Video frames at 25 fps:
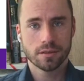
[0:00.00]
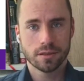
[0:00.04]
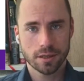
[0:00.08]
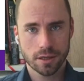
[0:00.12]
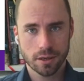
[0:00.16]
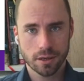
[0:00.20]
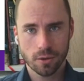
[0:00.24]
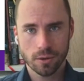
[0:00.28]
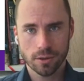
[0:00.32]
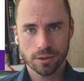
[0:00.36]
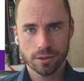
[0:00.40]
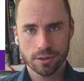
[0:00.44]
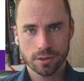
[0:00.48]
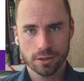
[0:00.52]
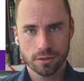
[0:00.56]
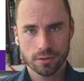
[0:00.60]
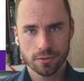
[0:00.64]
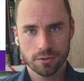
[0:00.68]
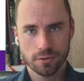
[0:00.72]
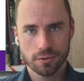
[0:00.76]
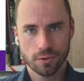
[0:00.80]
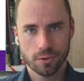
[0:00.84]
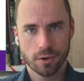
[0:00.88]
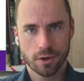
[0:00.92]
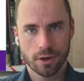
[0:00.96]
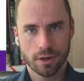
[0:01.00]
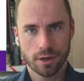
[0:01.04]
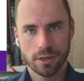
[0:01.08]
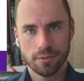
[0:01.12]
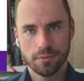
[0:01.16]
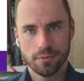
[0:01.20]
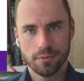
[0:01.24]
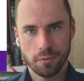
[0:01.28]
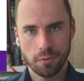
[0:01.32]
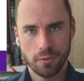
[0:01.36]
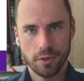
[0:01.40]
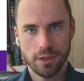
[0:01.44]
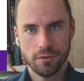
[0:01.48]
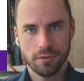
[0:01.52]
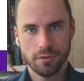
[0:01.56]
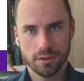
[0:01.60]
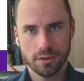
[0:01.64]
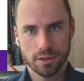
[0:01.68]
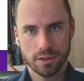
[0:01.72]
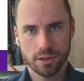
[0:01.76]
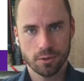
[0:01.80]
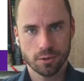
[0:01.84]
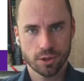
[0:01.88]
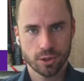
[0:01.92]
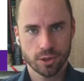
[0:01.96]
The cost for an MVP
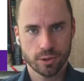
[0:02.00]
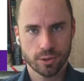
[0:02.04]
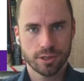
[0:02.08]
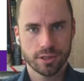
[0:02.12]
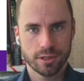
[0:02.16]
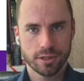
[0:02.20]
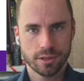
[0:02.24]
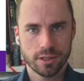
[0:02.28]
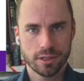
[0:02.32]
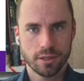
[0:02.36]
with outsourcing